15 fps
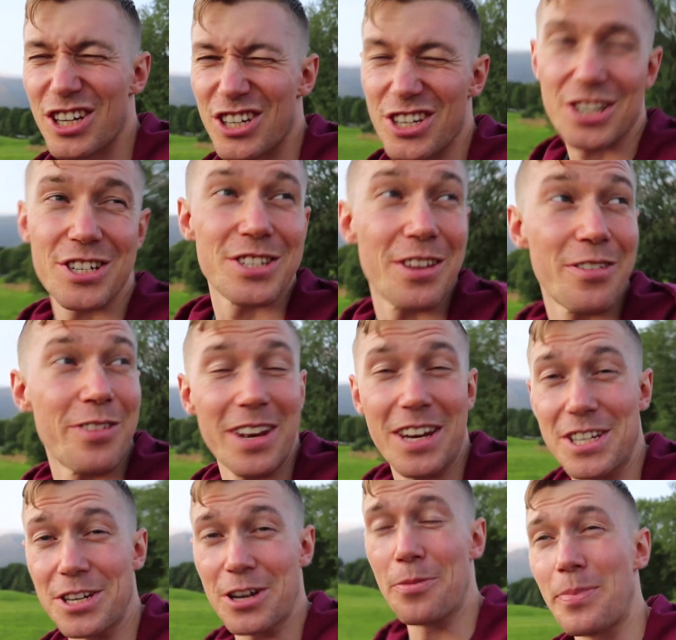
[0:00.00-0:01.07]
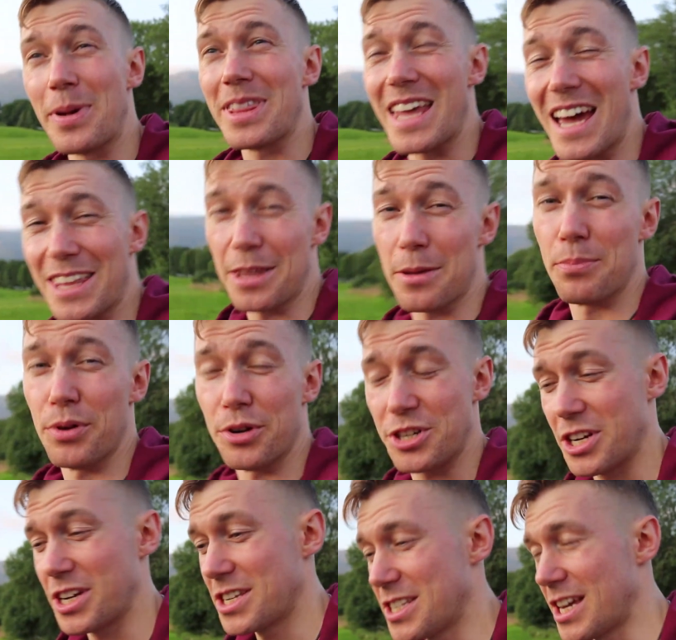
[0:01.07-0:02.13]
Just finished up that
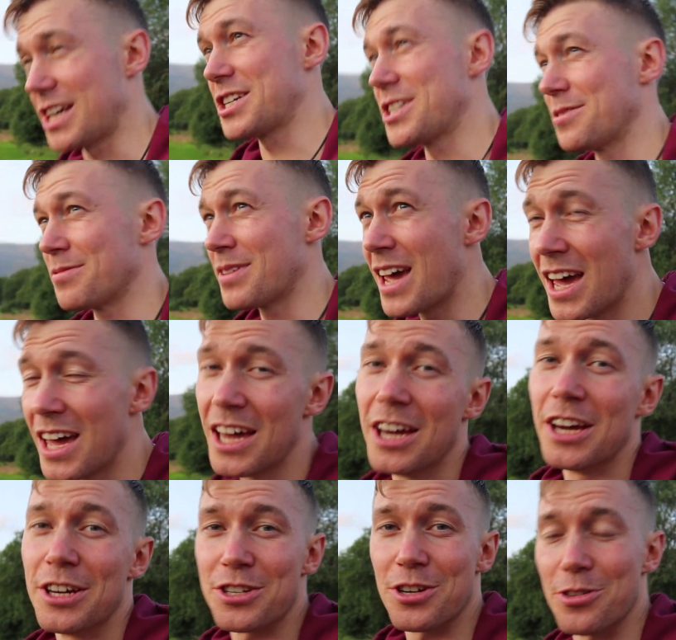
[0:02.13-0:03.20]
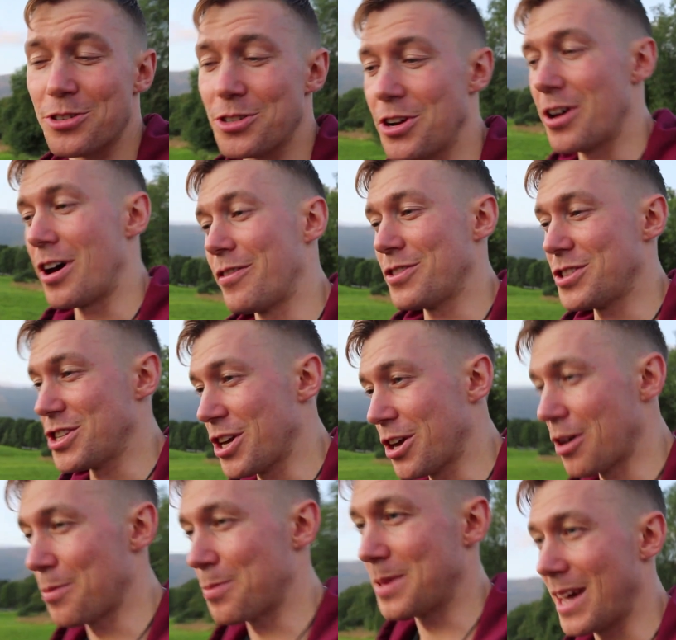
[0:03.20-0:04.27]
push session, showed you a physique
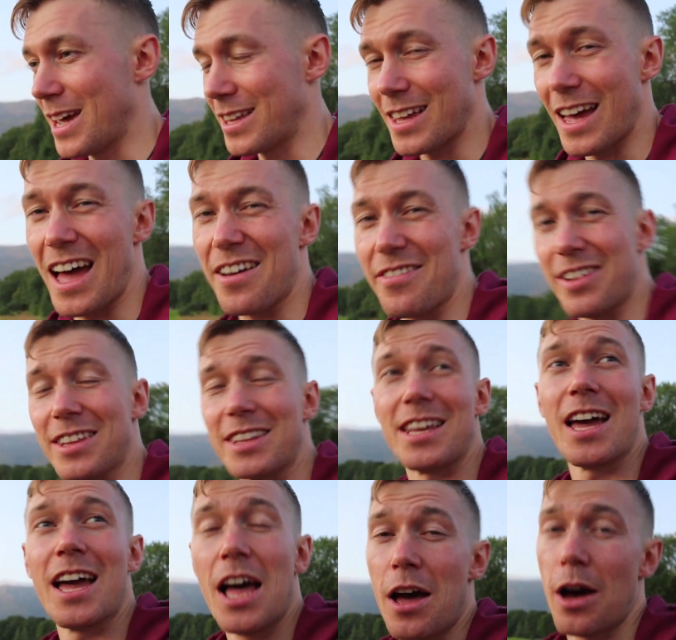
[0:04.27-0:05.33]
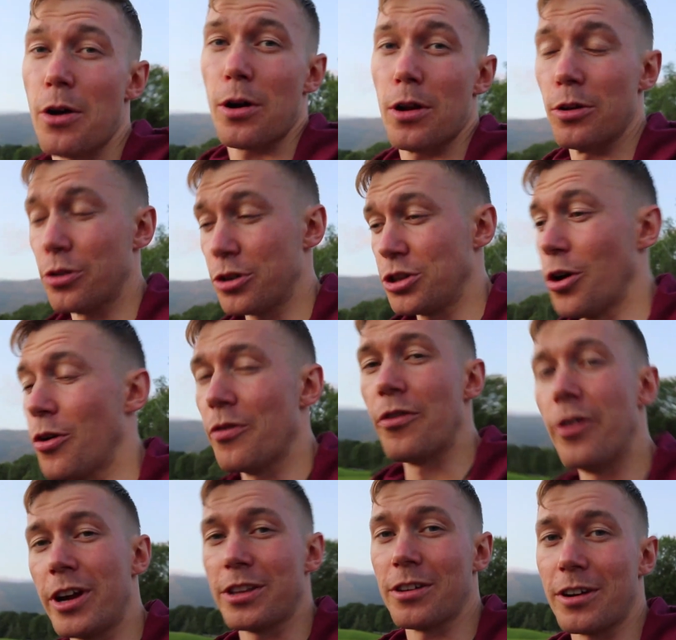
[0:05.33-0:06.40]
update. I haven't looked
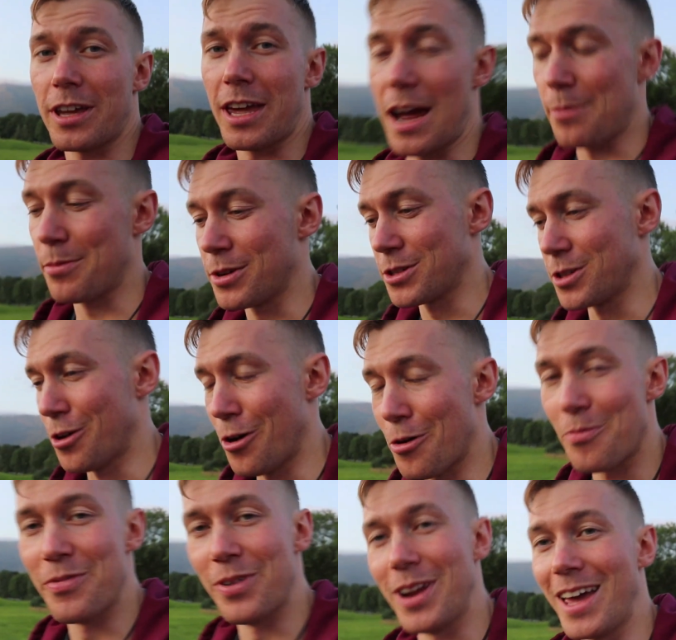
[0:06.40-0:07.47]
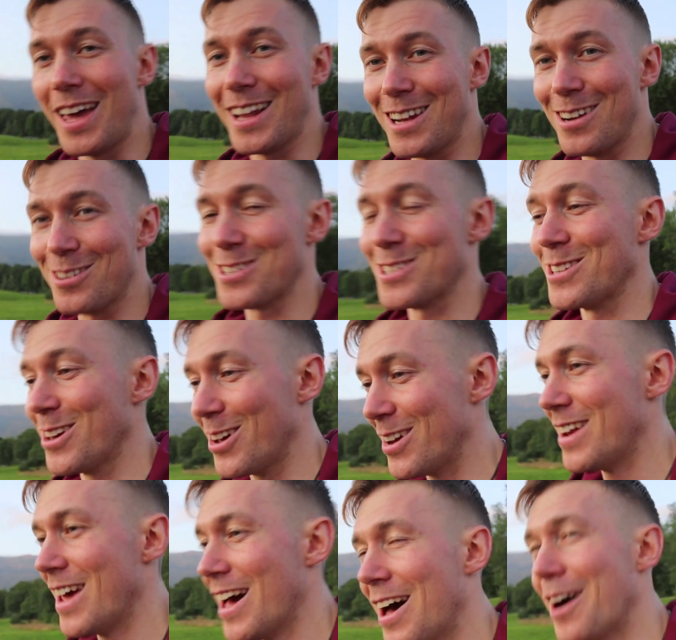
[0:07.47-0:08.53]
over it on the camera, so hopefully it looks
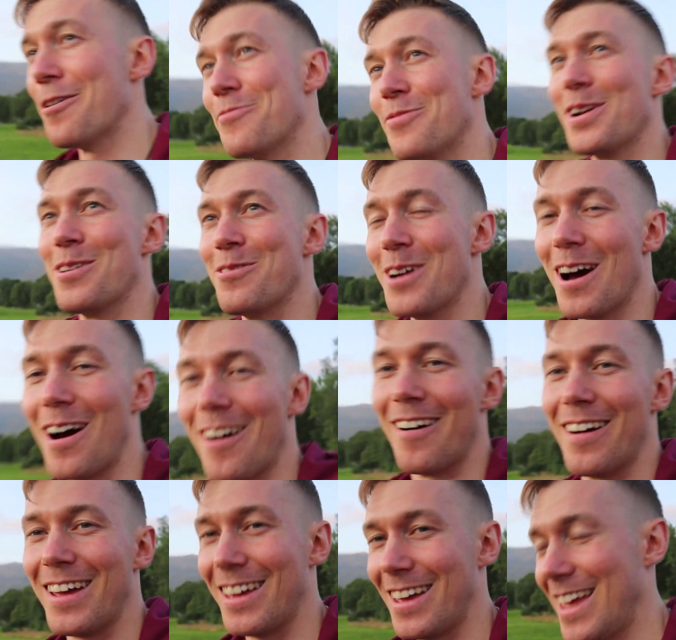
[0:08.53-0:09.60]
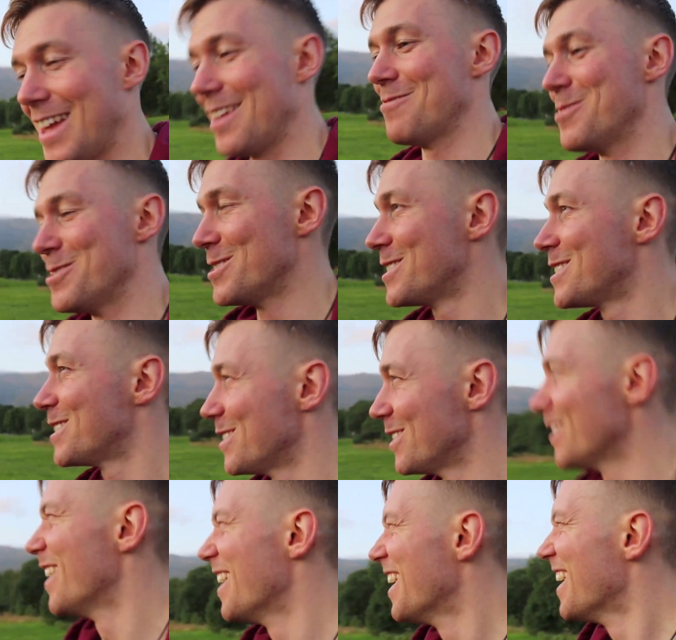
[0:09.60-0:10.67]
good. Hopefully we are en route
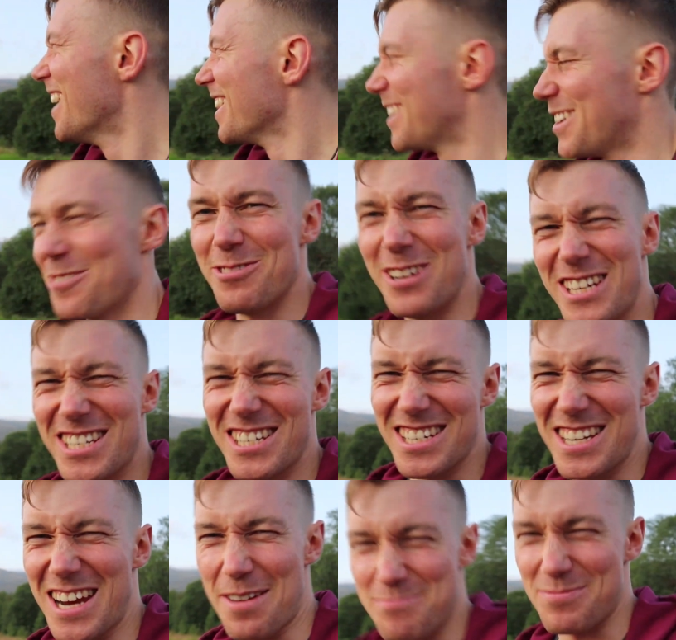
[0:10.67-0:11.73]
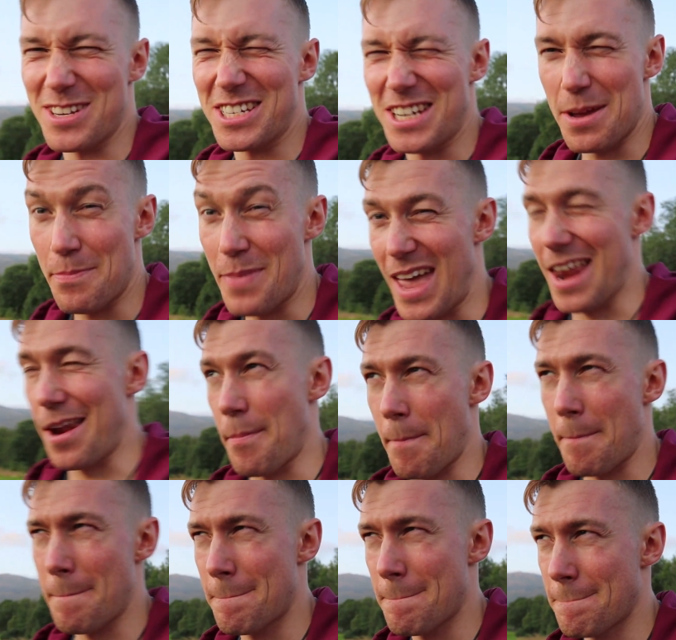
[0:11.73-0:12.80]
to the Norwegian Championship in
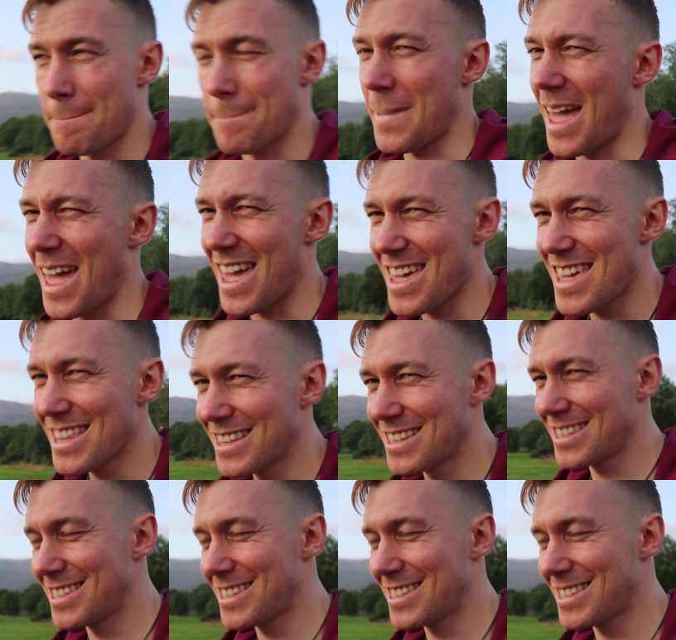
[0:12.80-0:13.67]
8